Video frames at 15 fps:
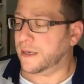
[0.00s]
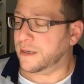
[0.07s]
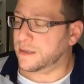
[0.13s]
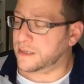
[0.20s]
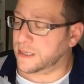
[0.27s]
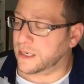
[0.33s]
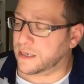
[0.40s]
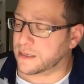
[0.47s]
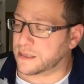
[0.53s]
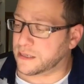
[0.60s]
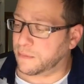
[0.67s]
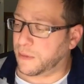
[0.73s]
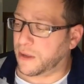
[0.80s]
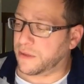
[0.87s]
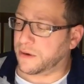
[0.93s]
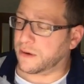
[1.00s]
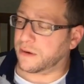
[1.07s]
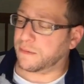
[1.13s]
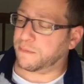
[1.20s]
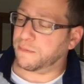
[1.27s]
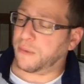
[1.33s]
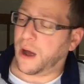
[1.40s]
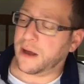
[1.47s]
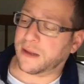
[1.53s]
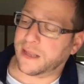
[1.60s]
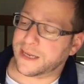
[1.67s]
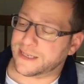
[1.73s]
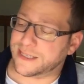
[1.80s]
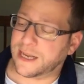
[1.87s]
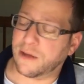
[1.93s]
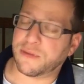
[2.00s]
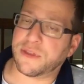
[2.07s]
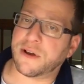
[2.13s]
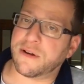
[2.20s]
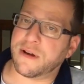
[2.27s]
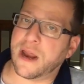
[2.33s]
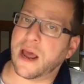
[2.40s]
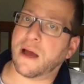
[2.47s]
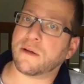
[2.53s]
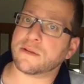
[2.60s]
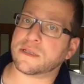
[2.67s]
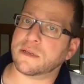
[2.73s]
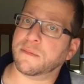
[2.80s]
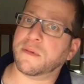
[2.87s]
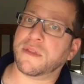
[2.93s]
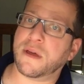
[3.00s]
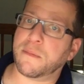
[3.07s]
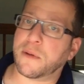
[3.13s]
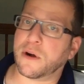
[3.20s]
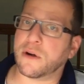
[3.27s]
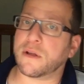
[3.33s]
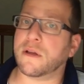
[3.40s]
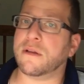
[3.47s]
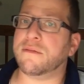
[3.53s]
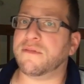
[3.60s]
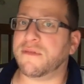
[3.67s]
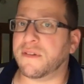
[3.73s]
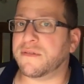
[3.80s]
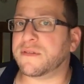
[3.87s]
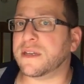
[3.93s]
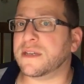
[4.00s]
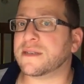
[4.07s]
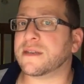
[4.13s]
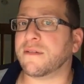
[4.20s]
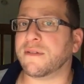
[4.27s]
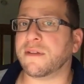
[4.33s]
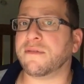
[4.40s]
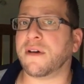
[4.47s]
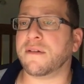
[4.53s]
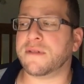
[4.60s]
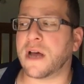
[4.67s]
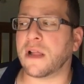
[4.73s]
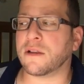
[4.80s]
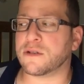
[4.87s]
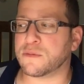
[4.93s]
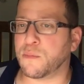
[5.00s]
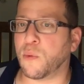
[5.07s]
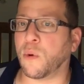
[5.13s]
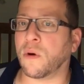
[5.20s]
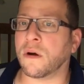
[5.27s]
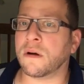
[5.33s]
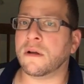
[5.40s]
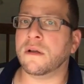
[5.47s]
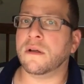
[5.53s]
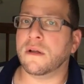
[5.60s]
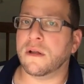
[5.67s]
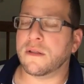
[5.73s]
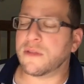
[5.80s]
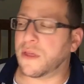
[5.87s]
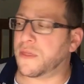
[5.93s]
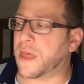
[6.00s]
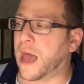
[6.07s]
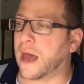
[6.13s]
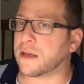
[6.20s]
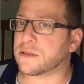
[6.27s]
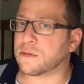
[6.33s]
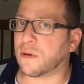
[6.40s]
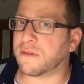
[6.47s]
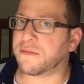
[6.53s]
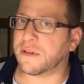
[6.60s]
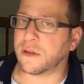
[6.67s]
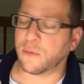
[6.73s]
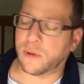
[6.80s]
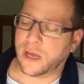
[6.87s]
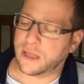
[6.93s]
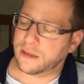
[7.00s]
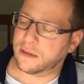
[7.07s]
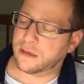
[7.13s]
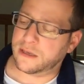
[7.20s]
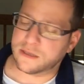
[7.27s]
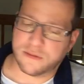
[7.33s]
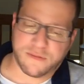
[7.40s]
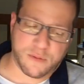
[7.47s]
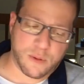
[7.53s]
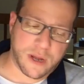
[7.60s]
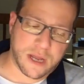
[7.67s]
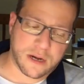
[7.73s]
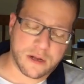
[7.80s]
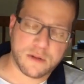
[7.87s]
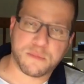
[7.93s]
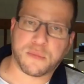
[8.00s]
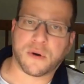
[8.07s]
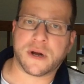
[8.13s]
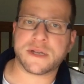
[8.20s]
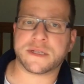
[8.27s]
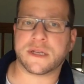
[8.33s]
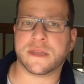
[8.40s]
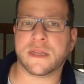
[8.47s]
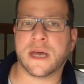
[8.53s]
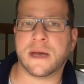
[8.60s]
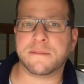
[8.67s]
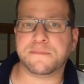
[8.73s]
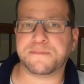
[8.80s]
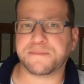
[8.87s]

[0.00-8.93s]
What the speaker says: seeing some other bottlings out there now. Some of them are a good $50, $75 more than that. So I feel as if we got a good price on that.